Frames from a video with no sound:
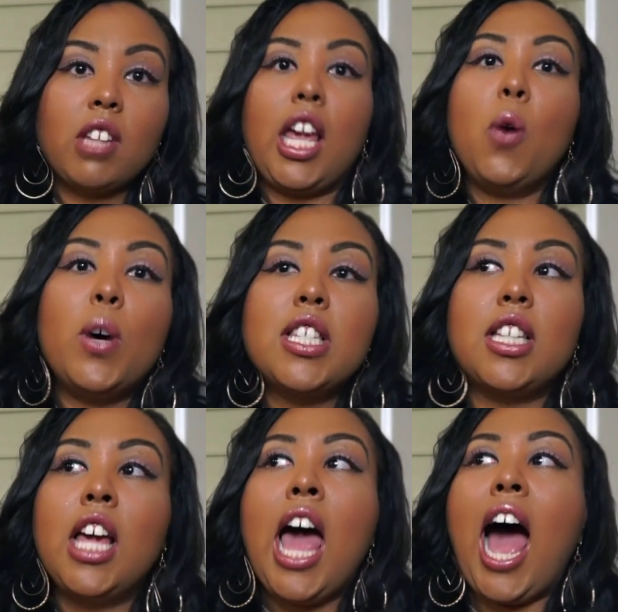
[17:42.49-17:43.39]
it
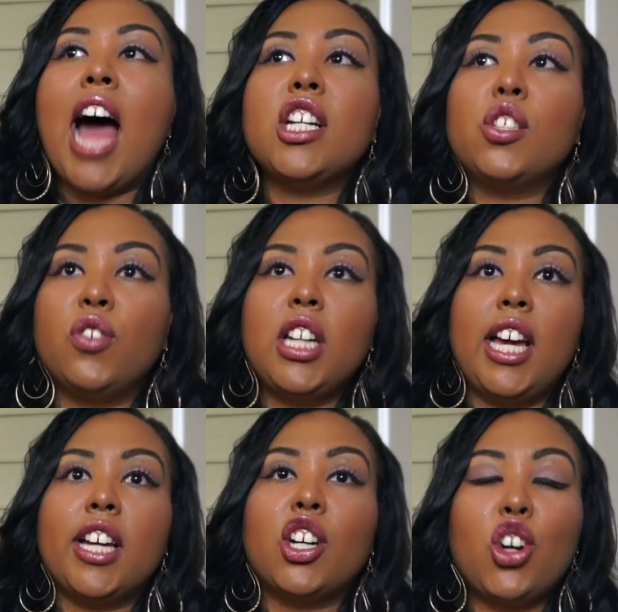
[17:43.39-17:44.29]
wasn't. I just feel
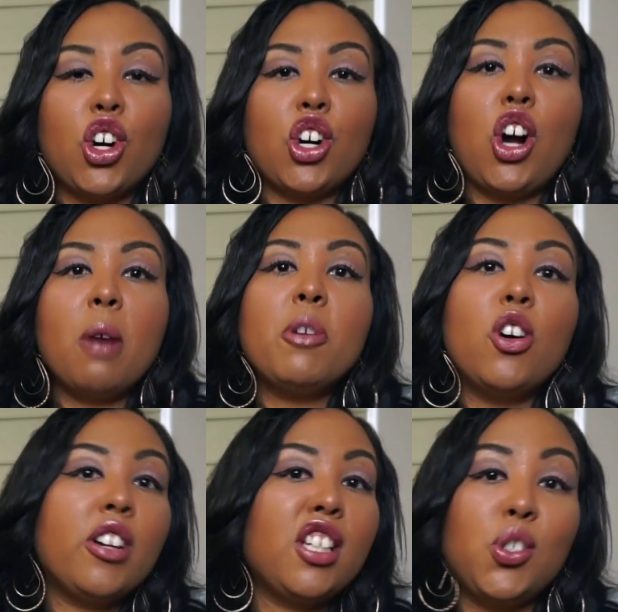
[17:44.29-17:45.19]
like karma
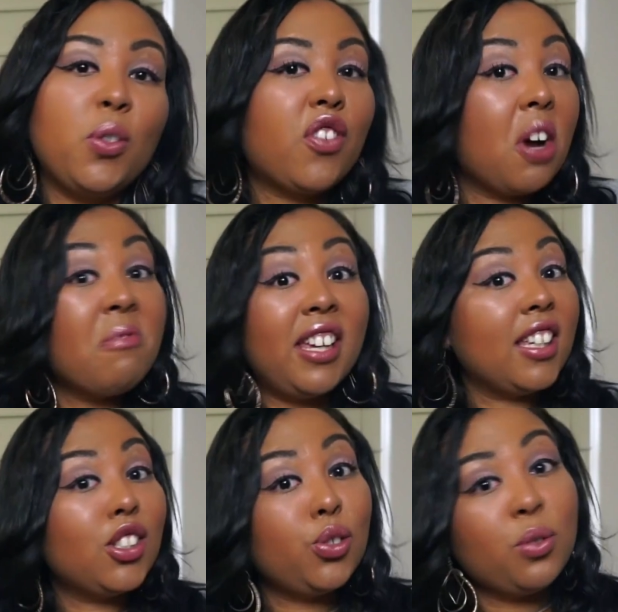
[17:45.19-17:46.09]
gonna get you if karma
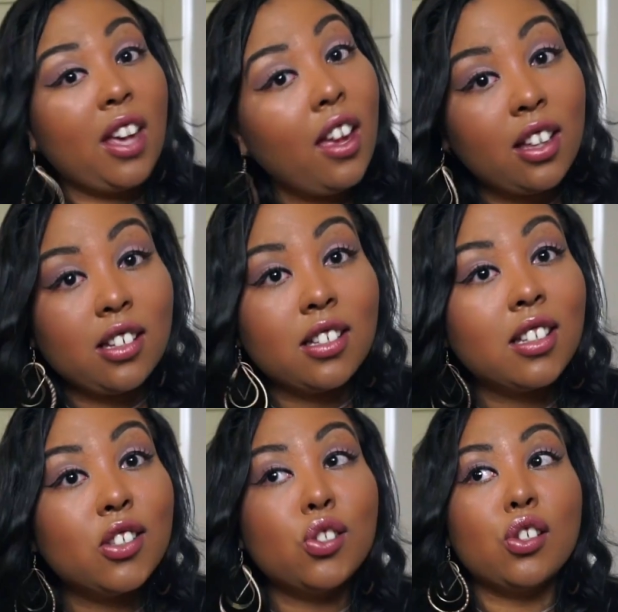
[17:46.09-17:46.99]
ain't get you yet.
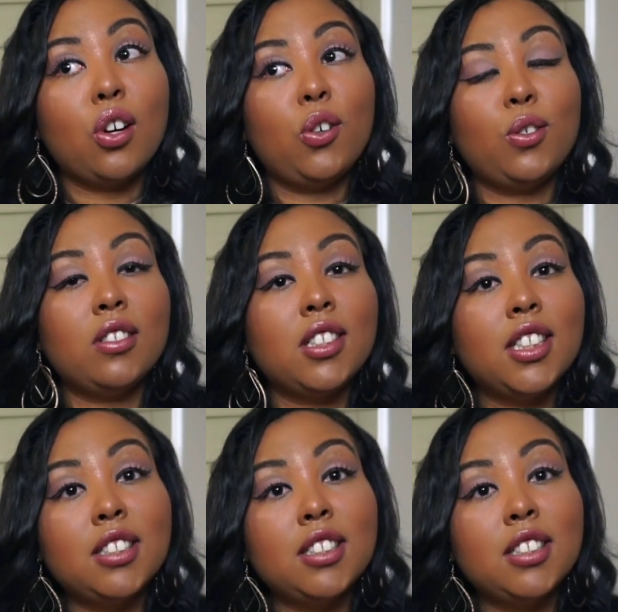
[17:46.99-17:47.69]
So